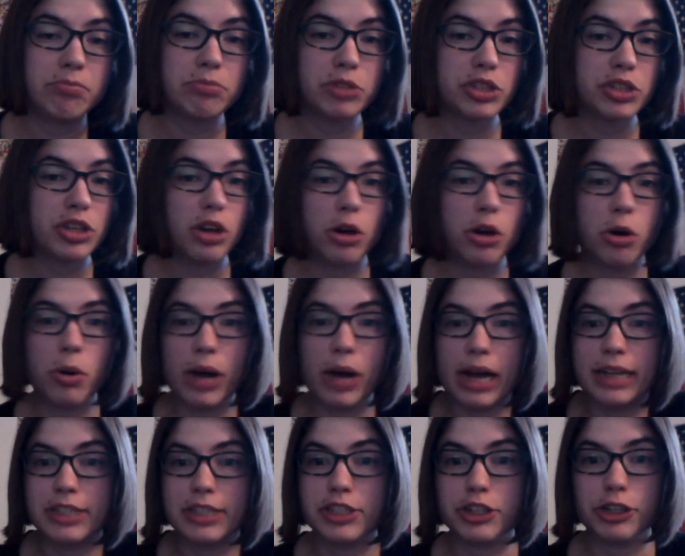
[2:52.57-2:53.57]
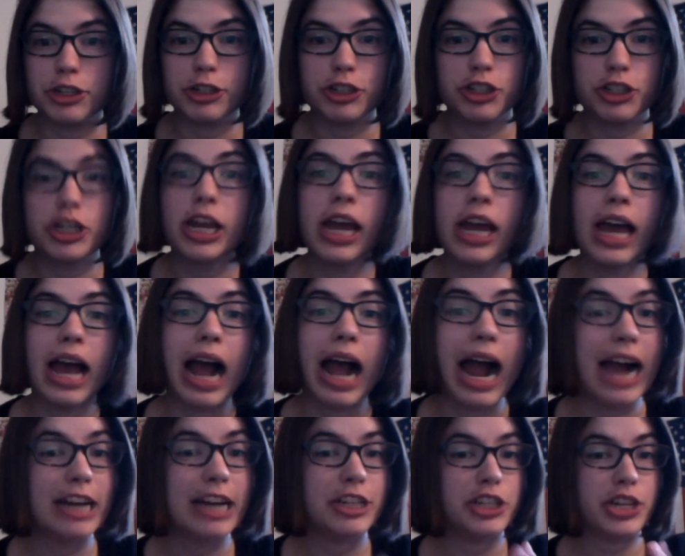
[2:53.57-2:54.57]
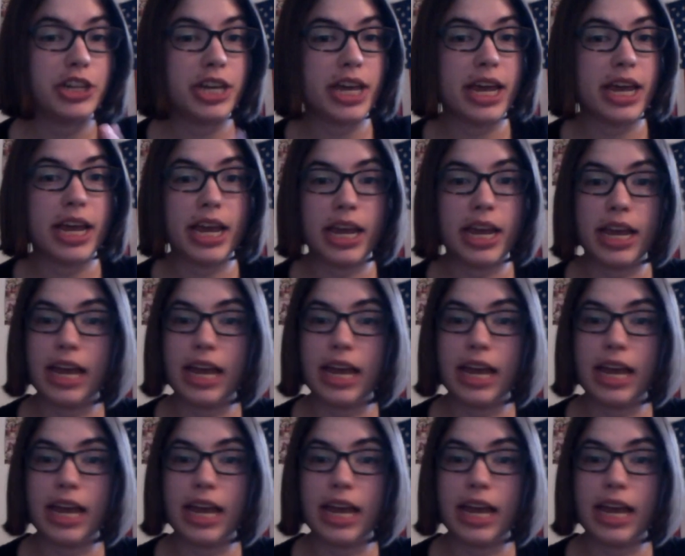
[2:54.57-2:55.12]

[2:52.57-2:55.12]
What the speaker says: So I searched IGDA